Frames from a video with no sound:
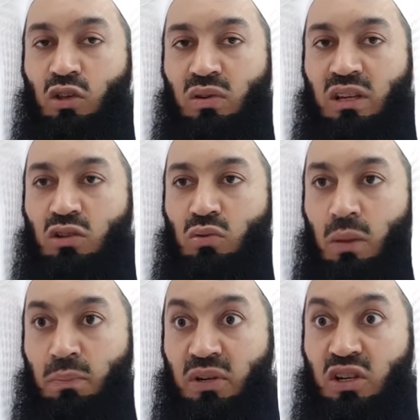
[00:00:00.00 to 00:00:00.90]
You need
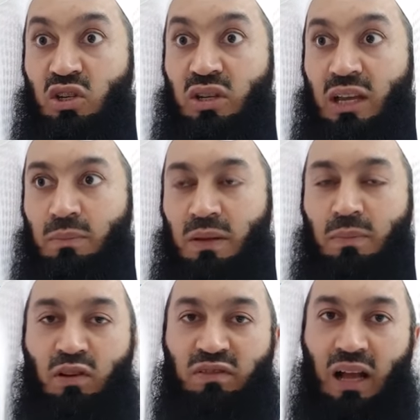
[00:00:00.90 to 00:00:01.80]
to appreciate
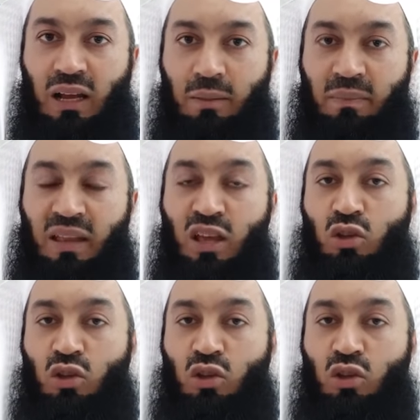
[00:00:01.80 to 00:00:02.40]
people of color.